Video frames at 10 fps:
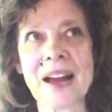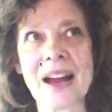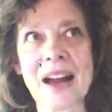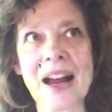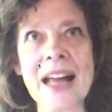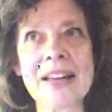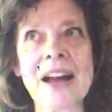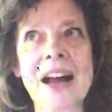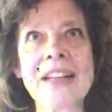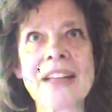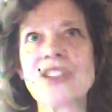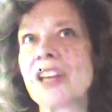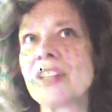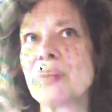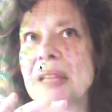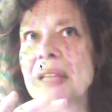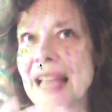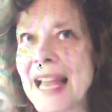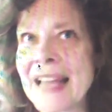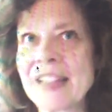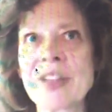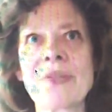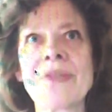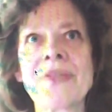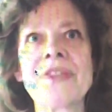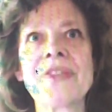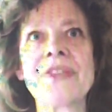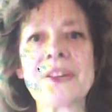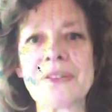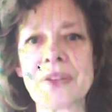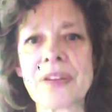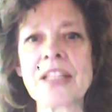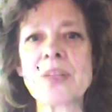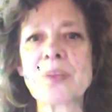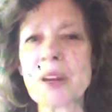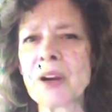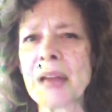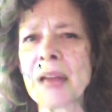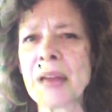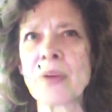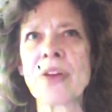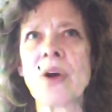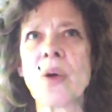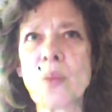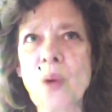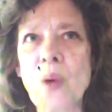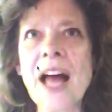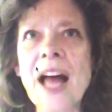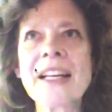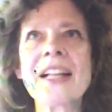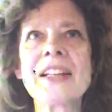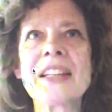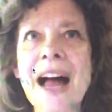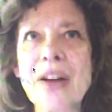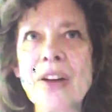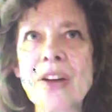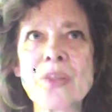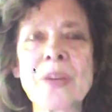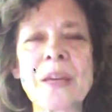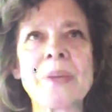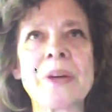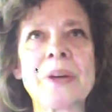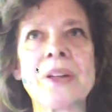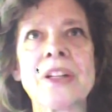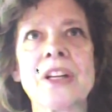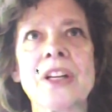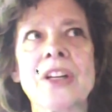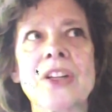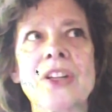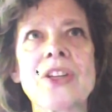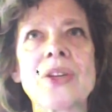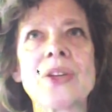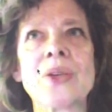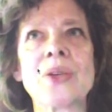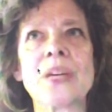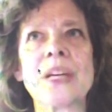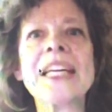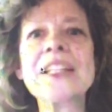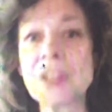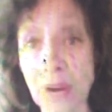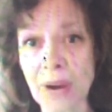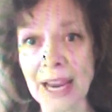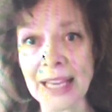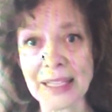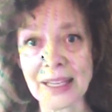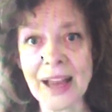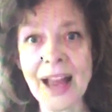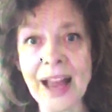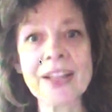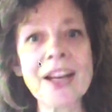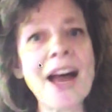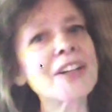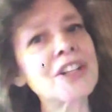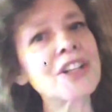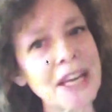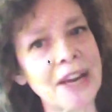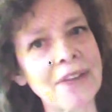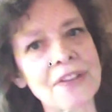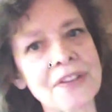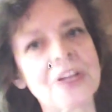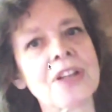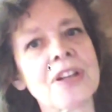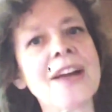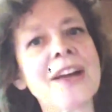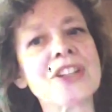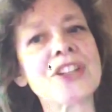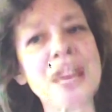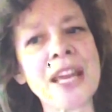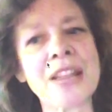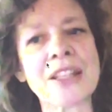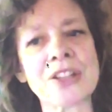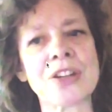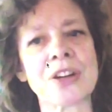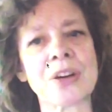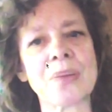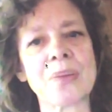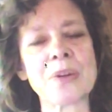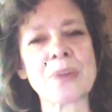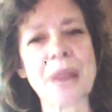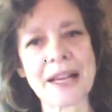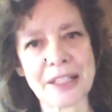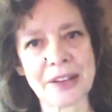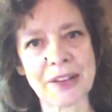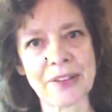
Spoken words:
I just began to experiment with what allows people to integrate, not shift, not change perspective